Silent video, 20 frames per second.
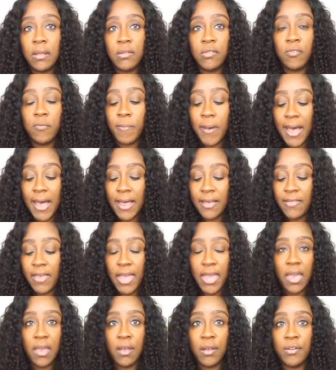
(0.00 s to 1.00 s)
buy the
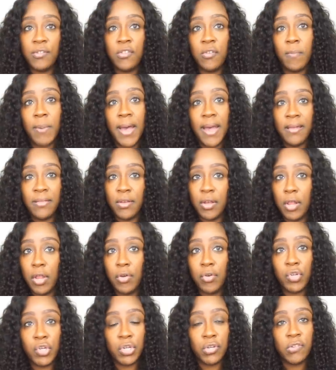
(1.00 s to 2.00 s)
hair, to buy the
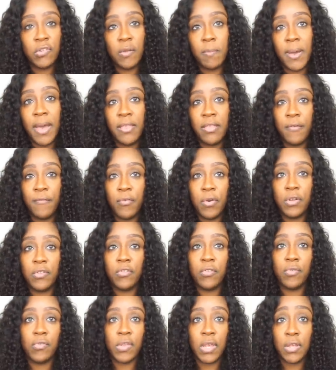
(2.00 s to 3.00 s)
closures, to buy the
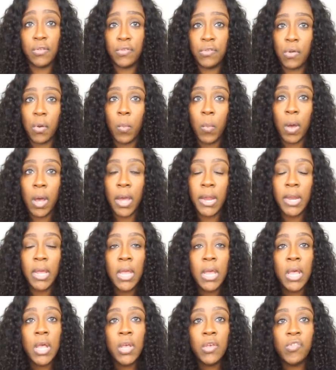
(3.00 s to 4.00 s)
frontals, and so on.
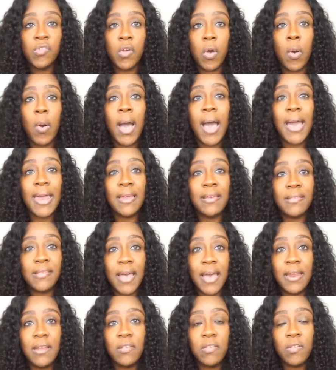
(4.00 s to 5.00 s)
So I
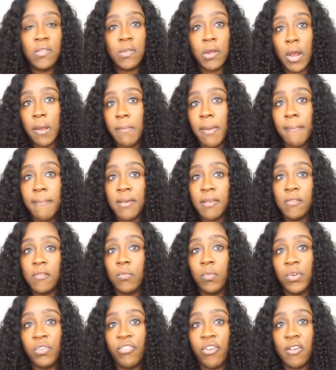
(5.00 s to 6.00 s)
decided to start my business
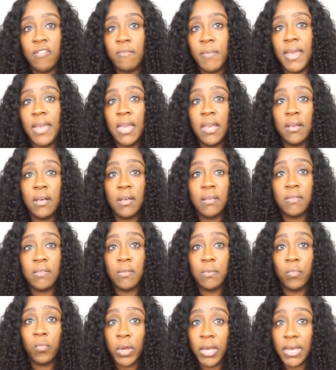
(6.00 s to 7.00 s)
with just making
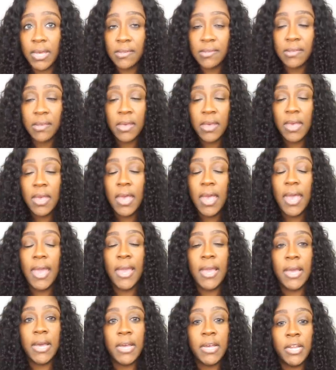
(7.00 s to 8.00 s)
custom wigs.
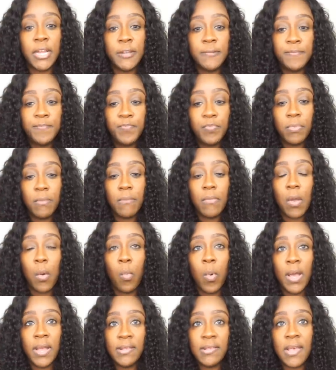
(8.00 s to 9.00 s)
And
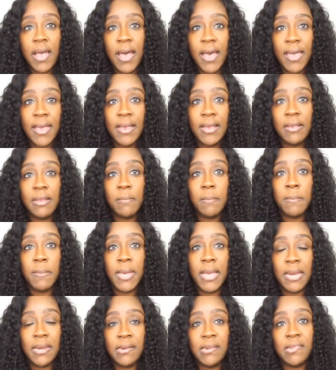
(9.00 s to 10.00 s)
once I
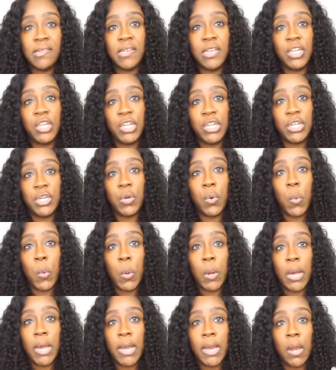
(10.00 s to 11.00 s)
made a decision
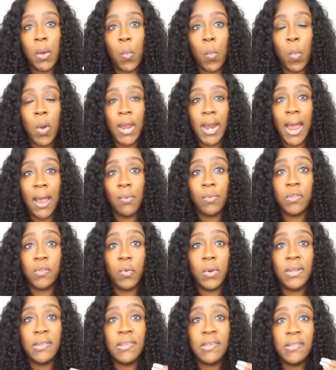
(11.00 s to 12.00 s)
on what I was
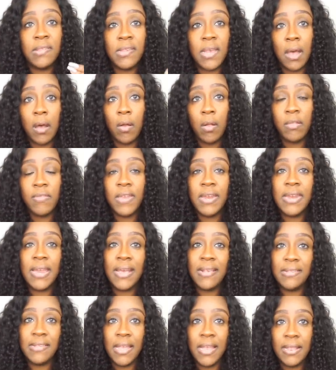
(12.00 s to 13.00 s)
going to sell, the
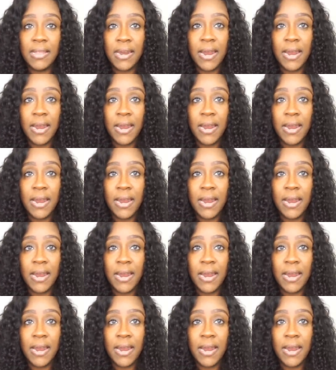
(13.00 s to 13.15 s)
next thing that